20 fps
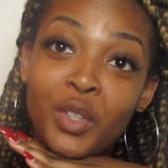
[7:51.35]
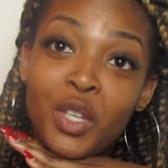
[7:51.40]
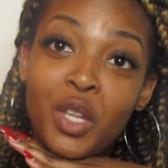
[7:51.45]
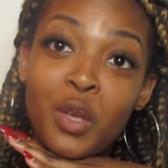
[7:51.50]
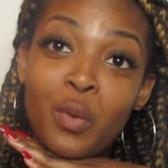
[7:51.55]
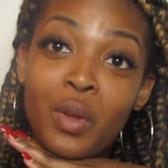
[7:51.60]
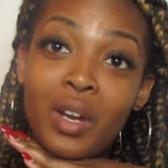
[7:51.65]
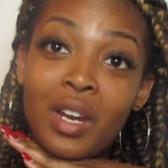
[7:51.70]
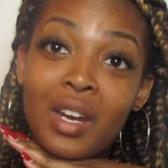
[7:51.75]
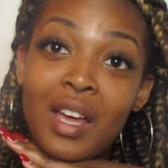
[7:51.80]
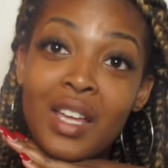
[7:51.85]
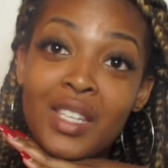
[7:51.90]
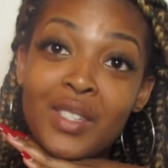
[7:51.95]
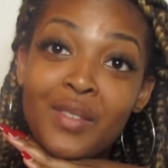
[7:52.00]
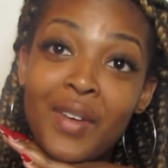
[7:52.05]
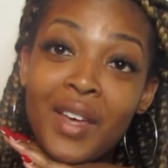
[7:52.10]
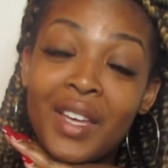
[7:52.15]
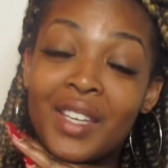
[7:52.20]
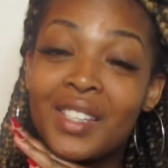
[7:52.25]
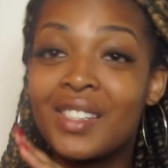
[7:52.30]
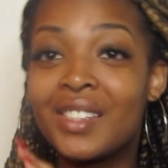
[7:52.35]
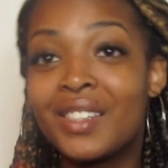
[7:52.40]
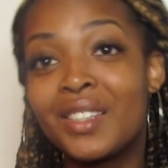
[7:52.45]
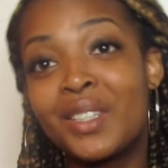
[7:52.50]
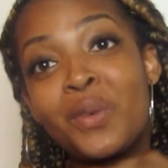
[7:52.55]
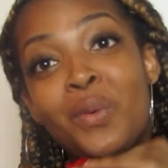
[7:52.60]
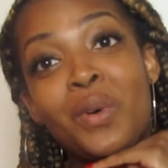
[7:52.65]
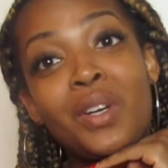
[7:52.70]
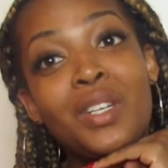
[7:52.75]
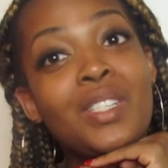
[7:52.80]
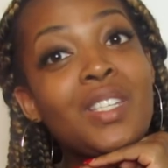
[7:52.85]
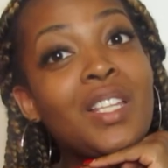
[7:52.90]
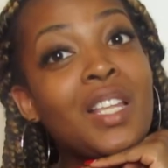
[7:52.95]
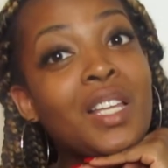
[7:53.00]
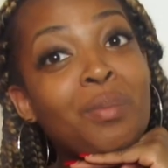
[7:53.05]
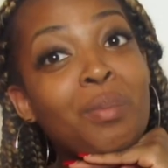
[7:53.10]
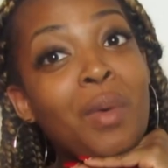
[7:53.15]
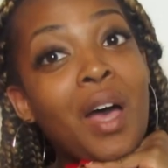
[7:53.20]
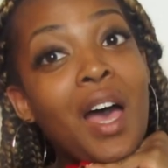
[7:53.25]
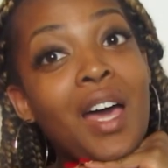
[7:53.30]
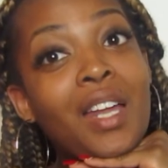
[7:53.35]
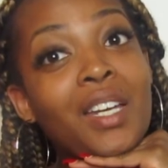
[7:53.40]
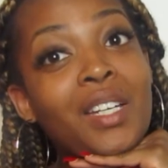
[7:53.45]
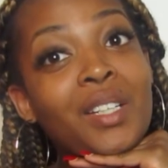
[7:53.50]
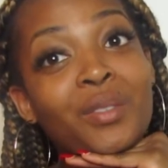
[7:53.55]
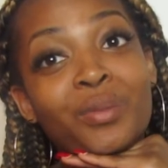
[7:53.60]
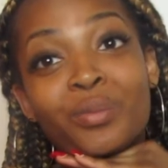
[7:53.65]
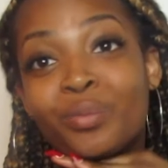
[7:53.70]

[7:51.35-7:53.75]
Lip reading: You want a nice face? You want a slick body?